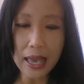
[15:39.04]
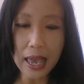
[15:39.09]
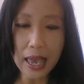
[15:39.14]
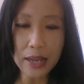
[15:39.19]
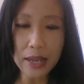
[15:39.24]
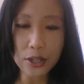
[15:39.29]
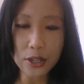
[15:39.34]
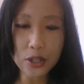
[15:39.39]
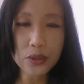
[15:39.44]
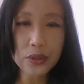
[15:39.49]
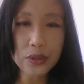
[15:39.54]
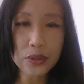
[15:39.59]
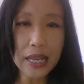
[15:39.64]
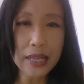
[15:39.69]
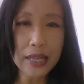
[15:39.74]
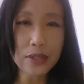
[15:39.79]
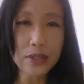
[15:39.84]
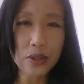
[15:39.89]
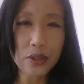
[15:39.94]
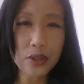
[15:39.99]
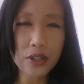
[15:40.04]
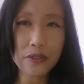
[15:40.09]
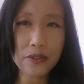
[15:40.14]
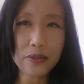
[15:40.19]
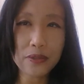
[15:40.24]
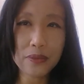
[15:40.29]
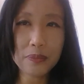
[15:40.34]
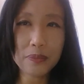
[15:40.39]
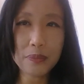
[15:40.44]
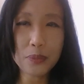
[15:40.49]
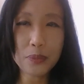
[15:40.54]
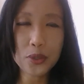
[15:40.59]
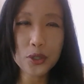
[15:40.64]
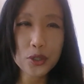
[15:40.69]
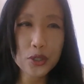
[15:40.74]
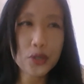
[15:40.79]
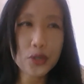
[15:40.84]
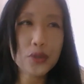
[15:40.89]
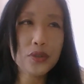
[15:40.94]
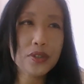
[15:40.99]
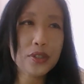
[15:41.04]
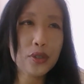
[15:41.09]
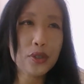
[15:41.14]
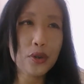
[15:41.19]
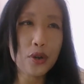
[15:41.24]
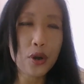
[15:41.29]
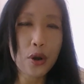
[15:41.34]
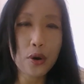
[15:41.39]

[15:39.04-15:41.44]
and create sort of produce your